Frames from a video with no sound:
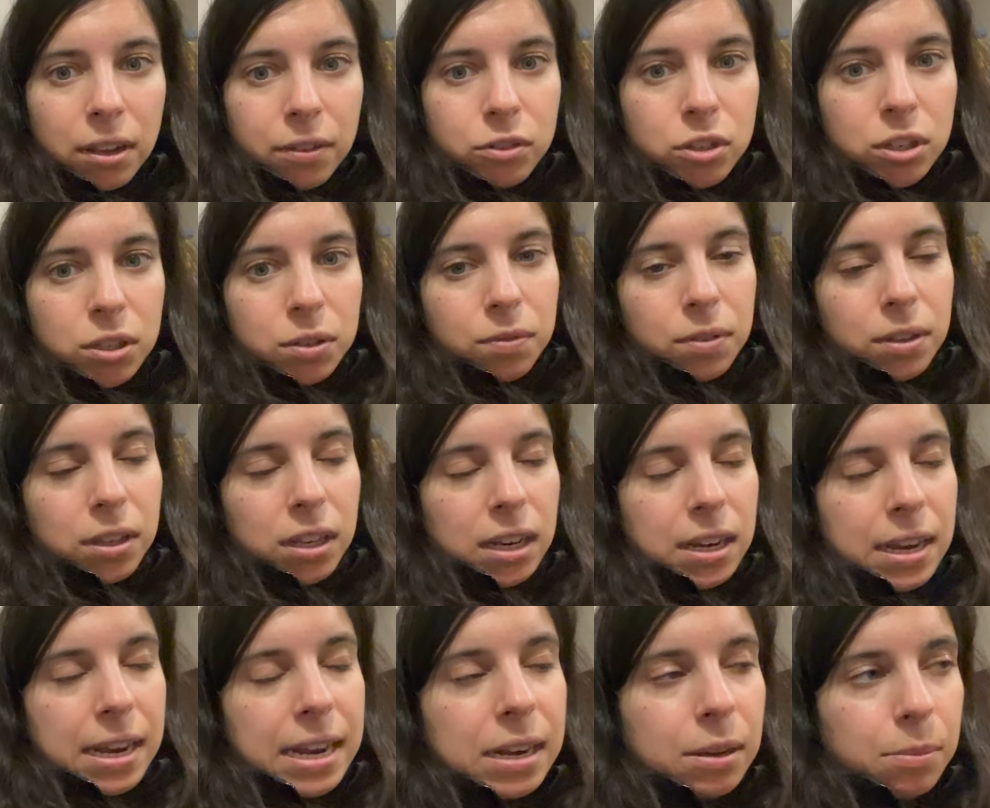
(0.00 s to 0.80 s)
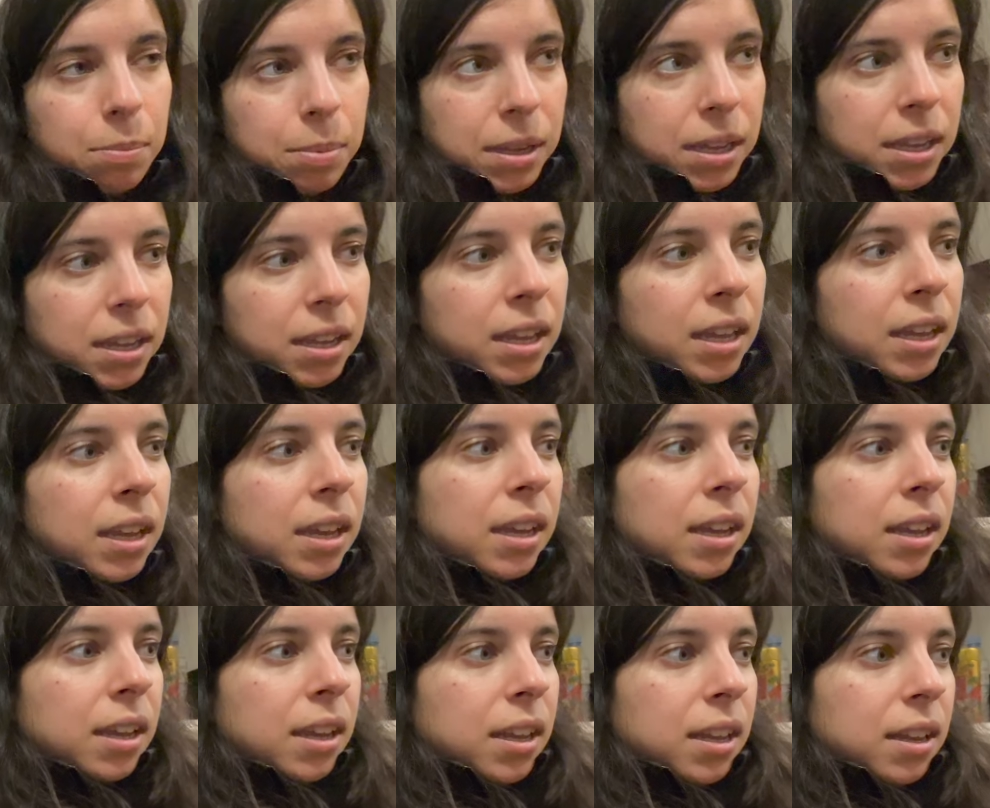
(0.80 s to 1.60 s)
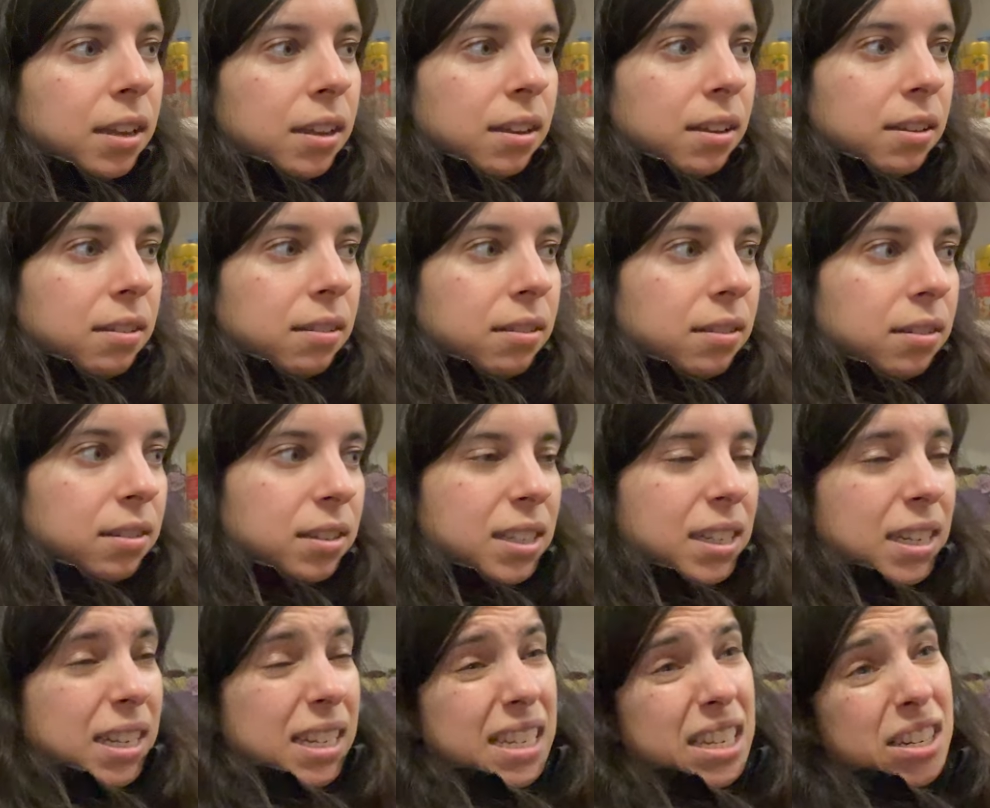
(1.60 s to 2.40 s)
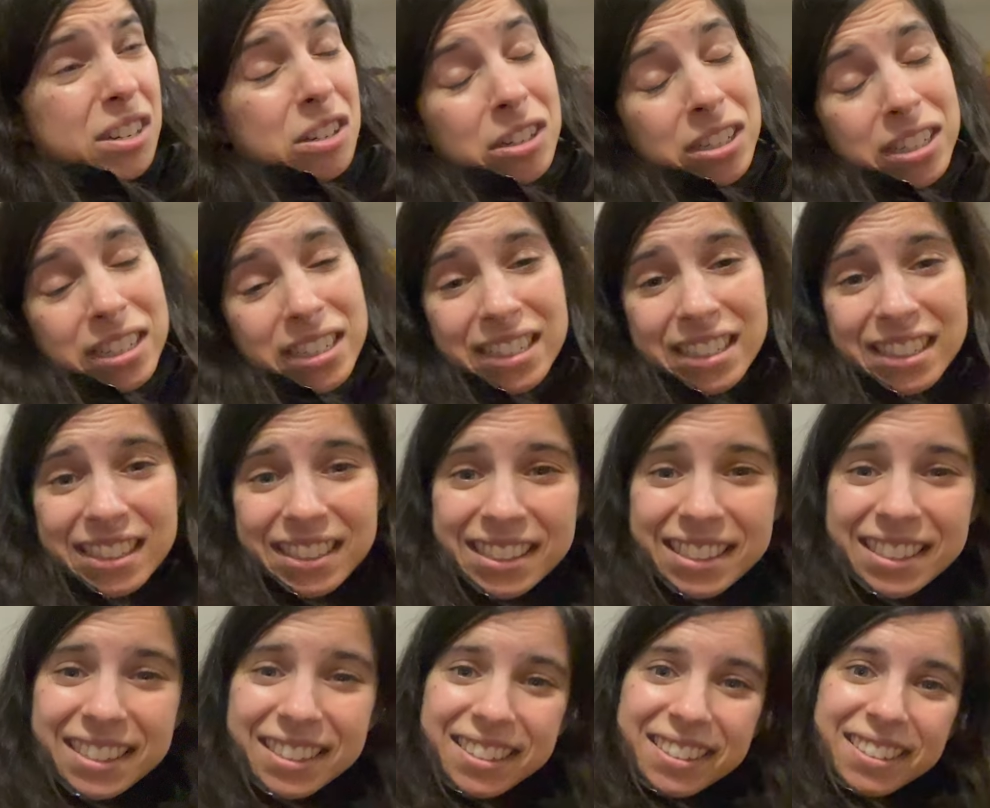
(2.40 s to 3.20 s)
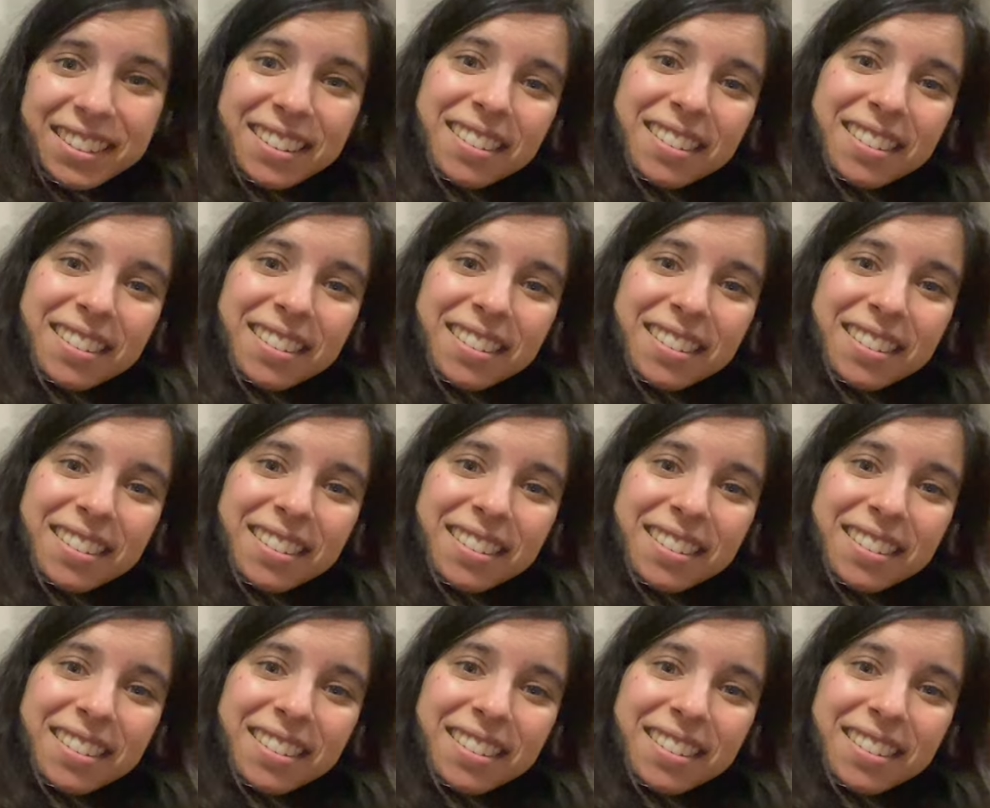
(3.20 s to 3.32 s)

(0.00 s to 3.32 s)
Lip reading: I just feel a little bit delirious.